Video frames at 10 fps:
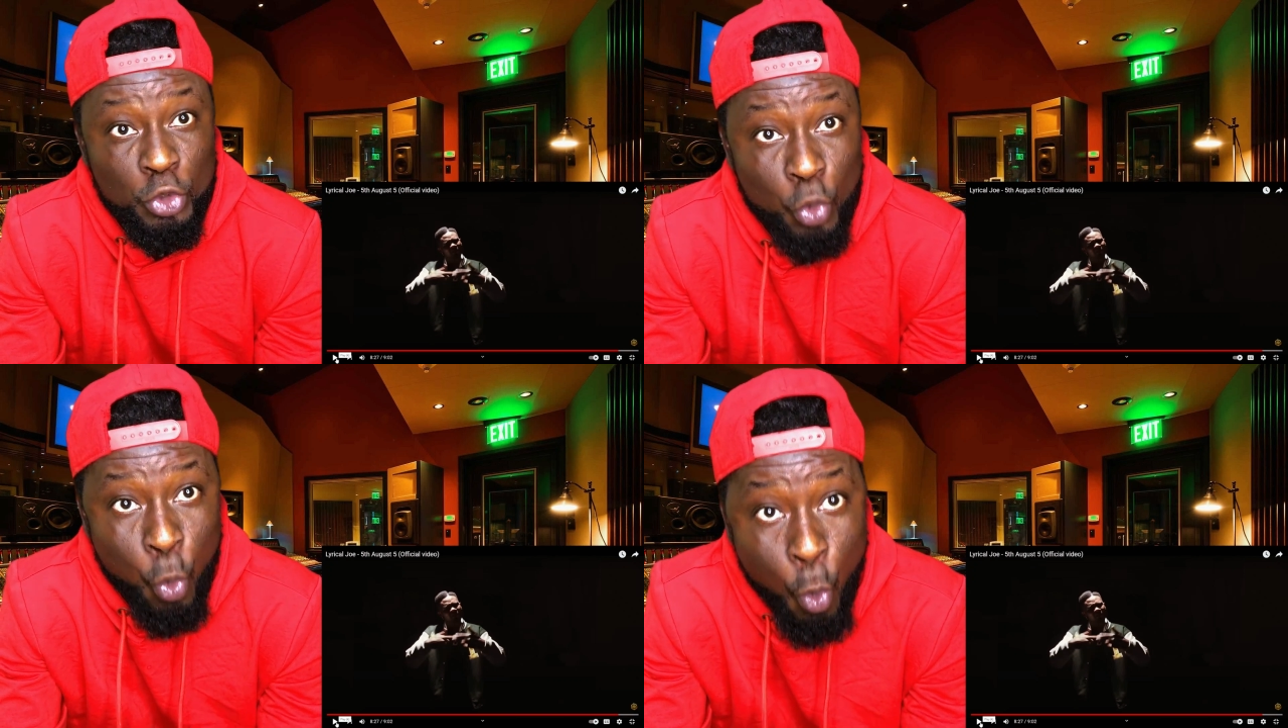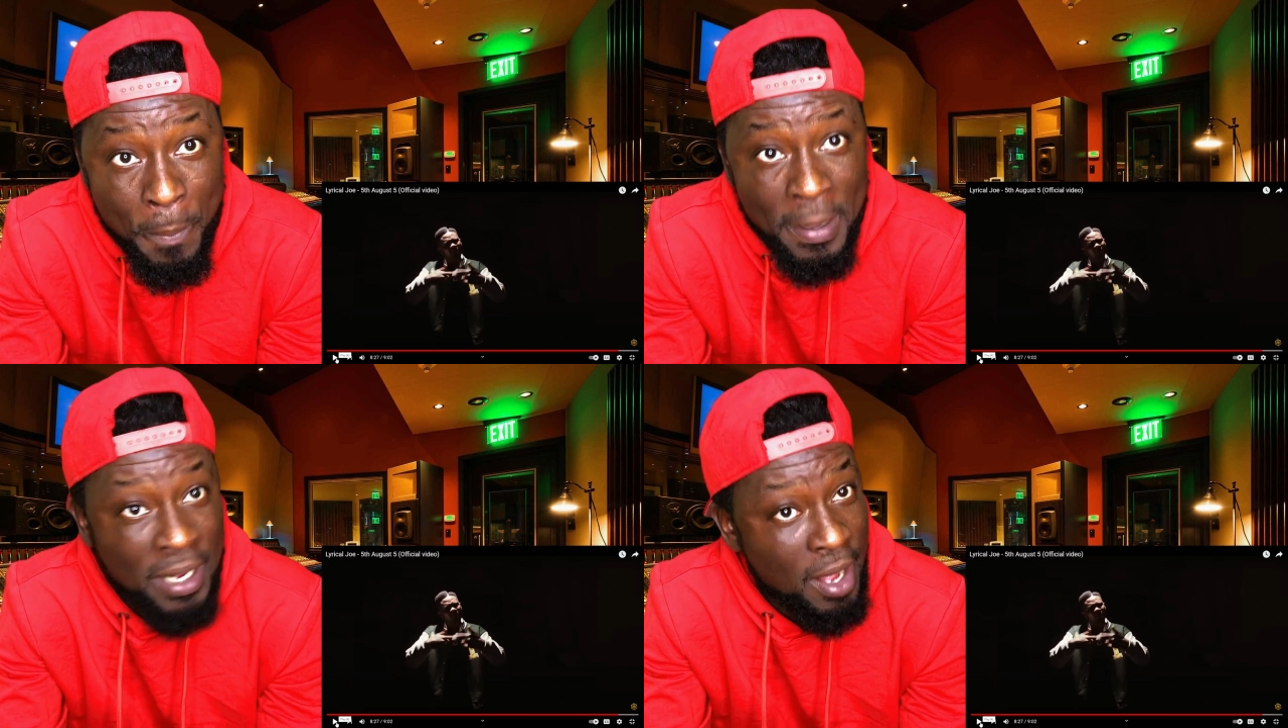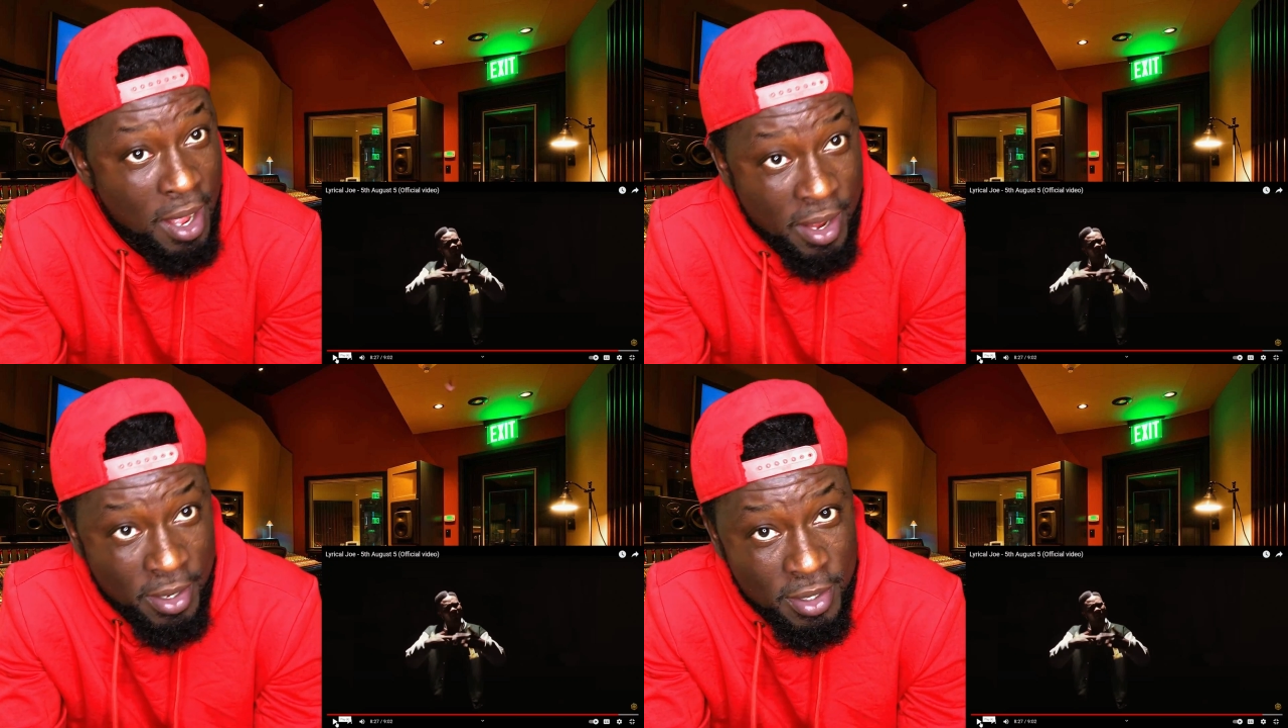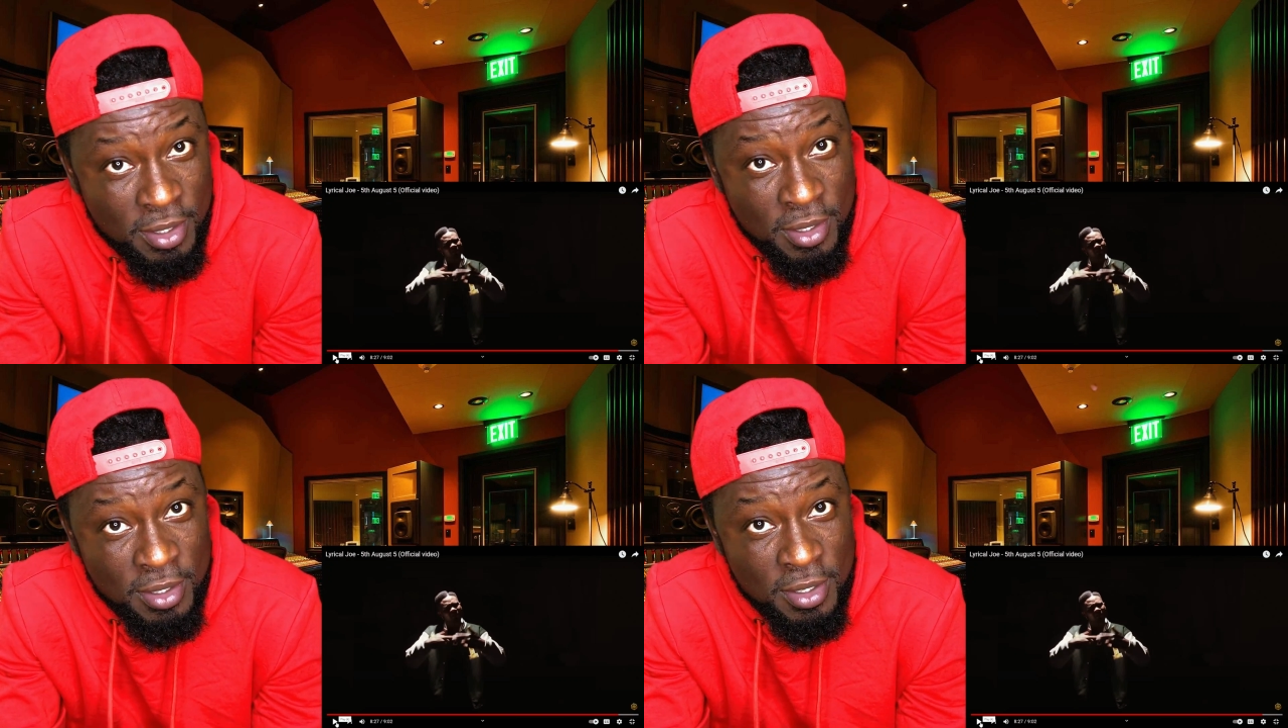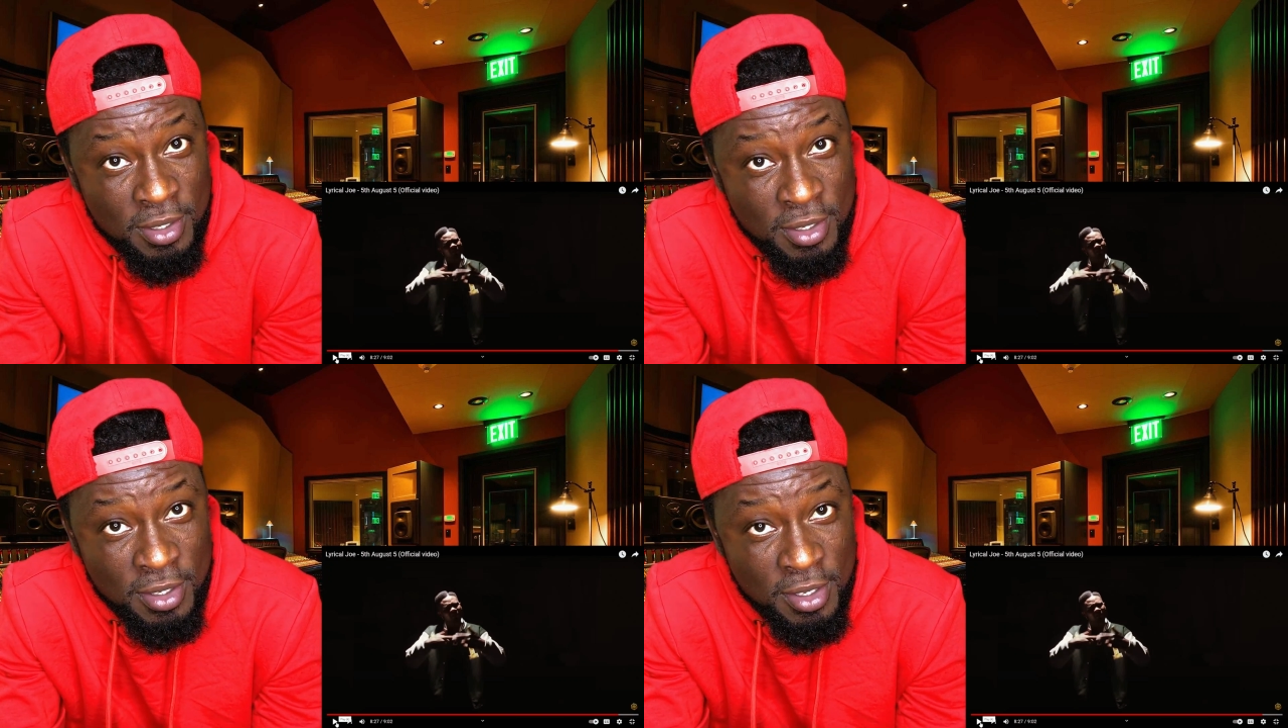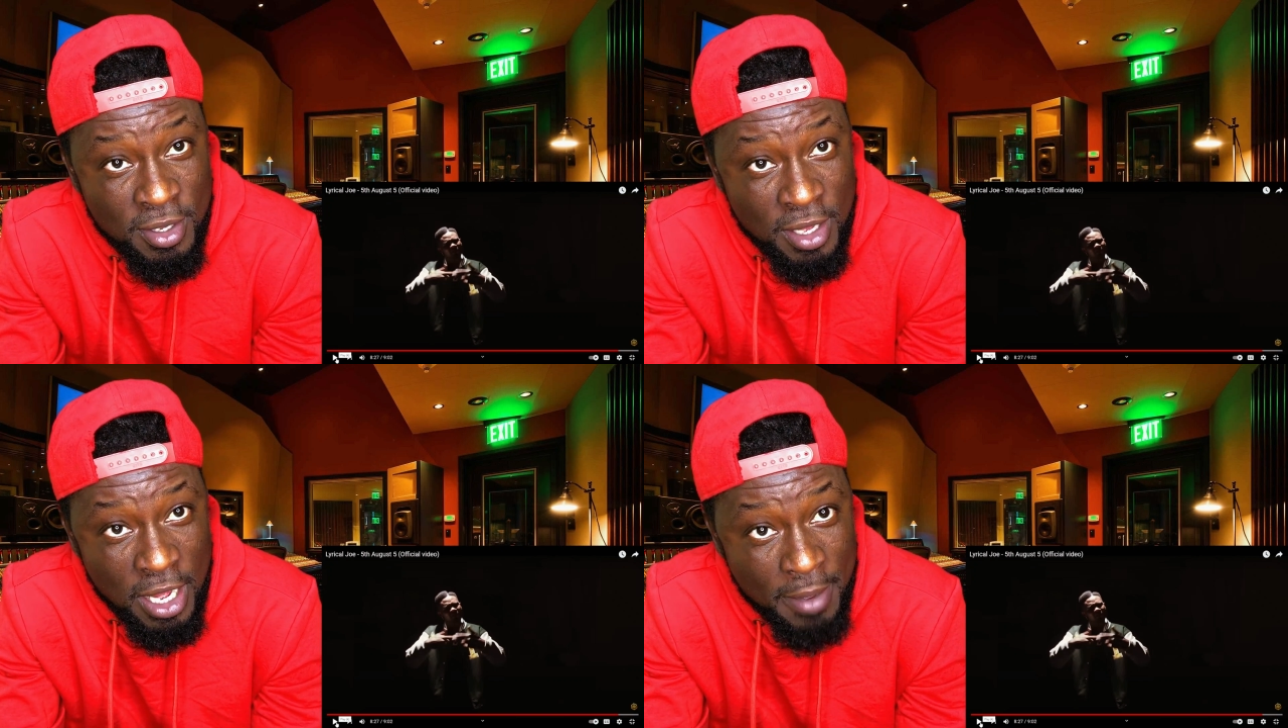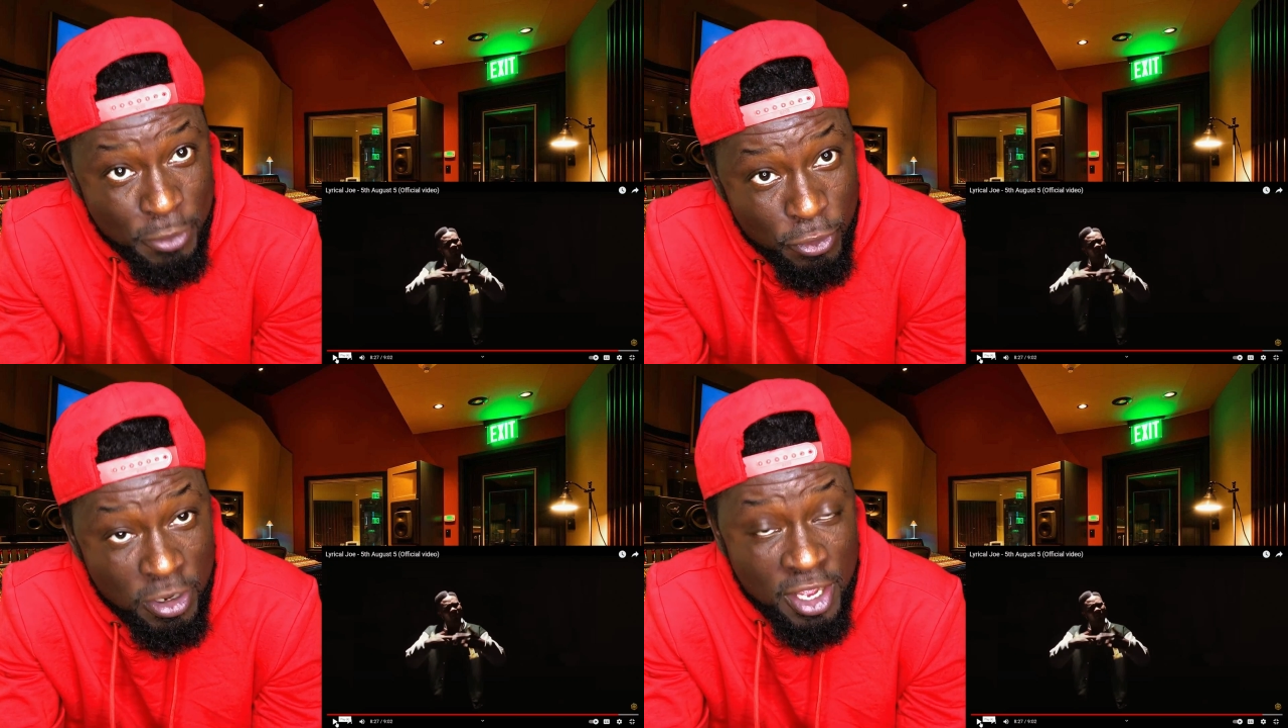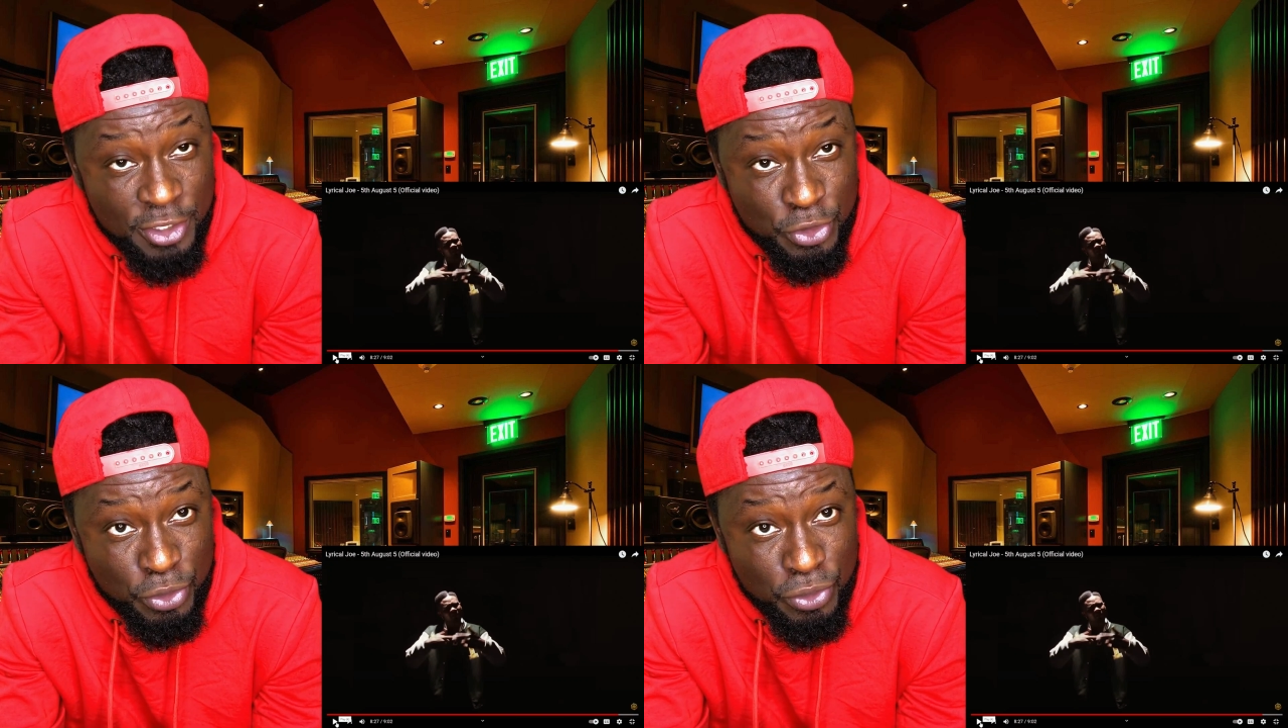my guy. I'm not lying to